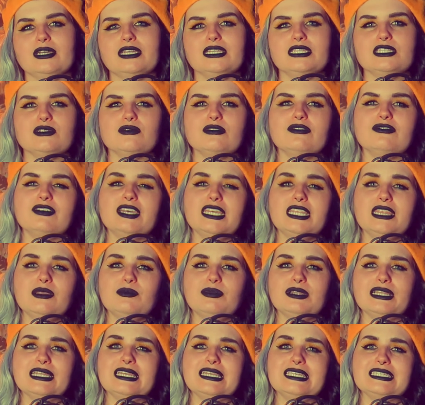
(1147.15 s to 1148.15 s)
and to evade the
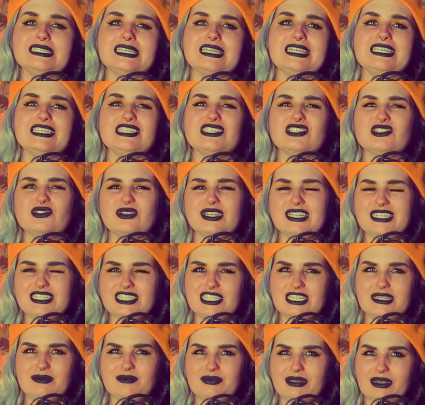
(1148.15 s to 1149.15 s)
police, he
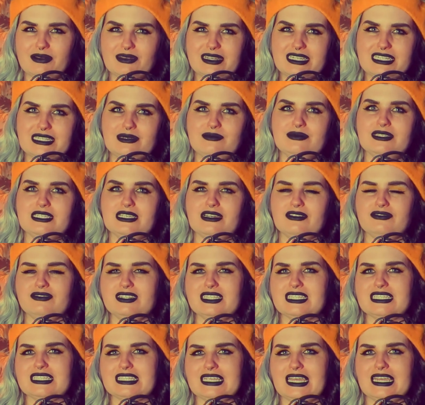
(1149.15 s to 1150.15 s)
strangely buried himself
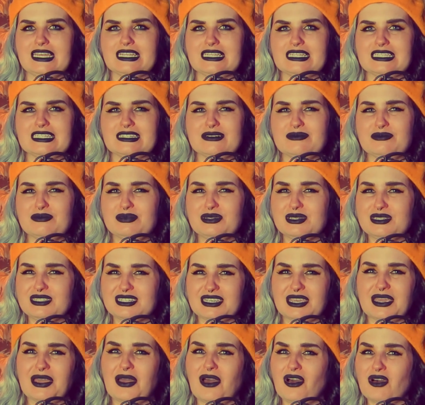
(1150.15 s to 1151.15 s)
in sand and put
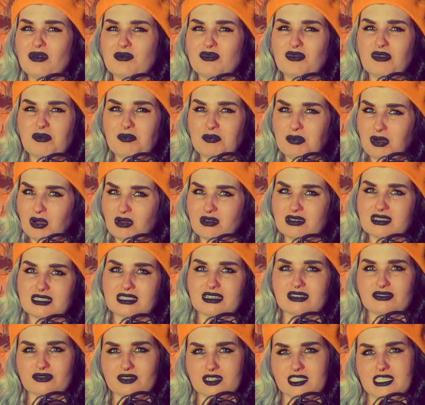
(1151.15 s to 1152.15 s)
a cardboard box
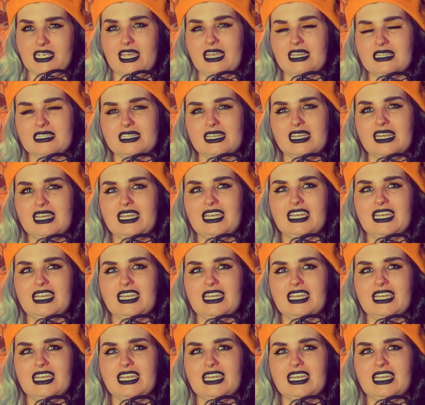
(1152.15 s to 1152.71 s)
over his head